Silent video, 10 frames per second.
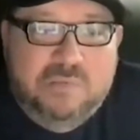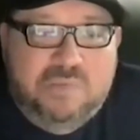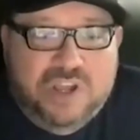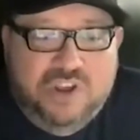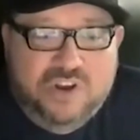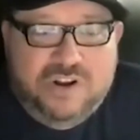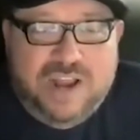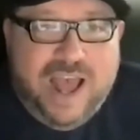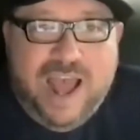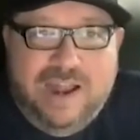But you're
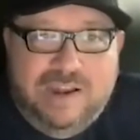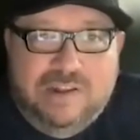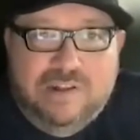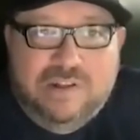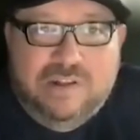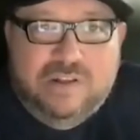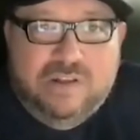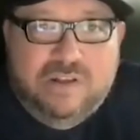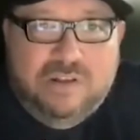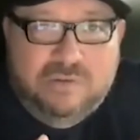not
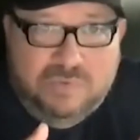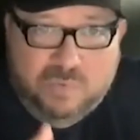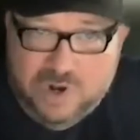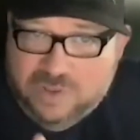one